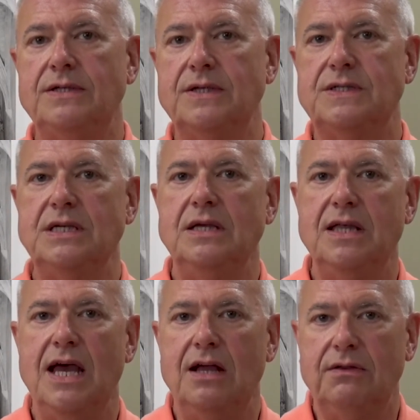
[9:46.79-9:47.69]
to see
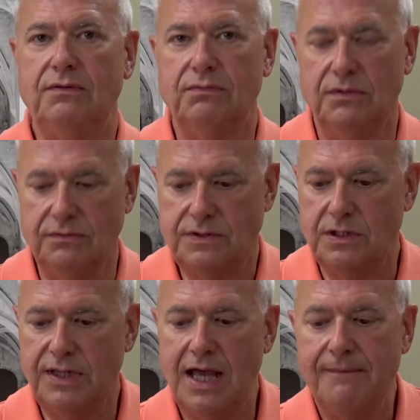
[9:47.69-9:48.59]
that through
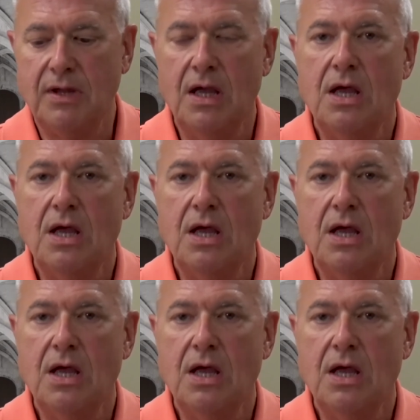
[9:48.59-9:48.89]
so that